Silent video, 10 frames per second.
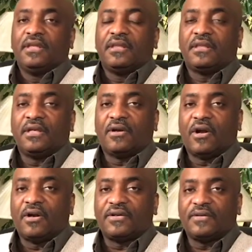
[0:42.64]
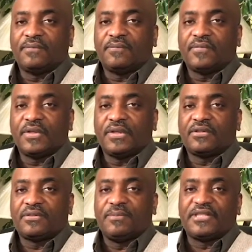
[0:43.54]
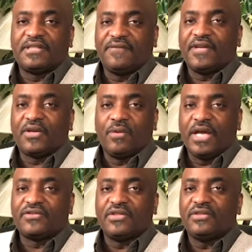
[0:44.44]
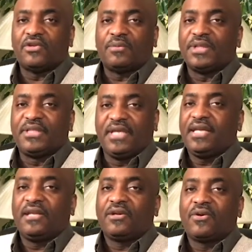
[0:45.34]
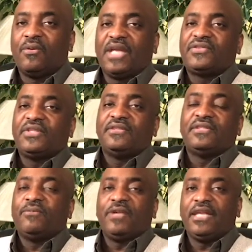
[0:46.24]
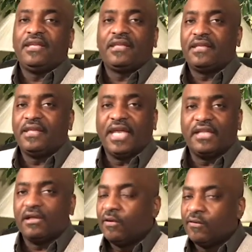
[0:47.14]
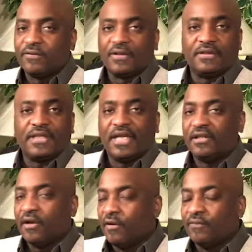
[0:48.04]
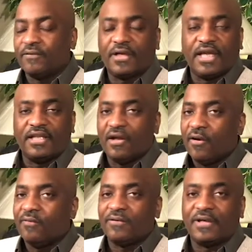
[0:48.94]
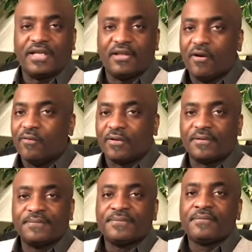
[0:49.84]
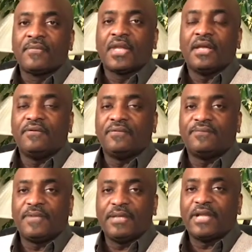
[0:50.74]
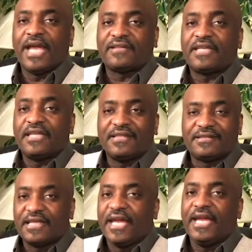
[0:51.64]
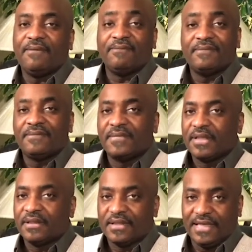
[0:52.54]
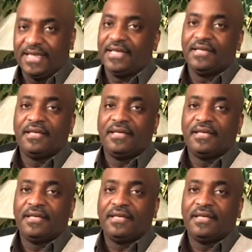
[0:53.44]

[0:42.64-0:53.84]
There are specific questions or particular questions that we get over and over and over and over. People asking the same thing.